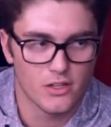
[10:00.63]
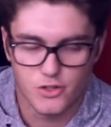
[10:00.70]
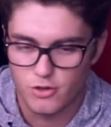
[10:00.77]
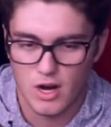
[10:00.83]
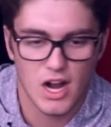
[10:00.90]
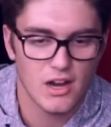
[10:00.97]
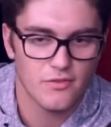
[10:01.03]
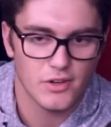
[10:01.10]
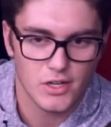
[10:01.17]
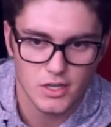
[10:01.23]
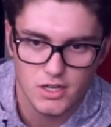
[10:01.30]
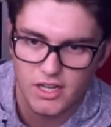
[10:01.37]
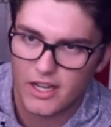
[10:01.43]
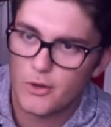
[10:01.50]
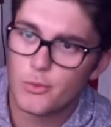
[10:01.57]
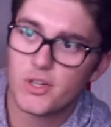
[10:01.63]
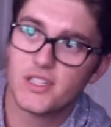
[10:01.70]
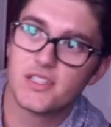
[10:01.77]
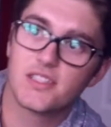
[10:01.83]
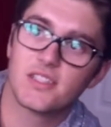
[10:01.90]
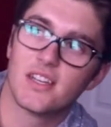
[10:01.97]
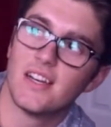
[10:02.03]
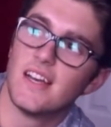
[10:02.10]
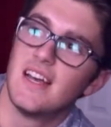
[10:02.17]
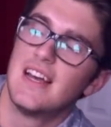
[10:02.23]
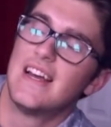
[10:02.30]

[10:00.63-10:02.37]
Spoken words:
driver. It was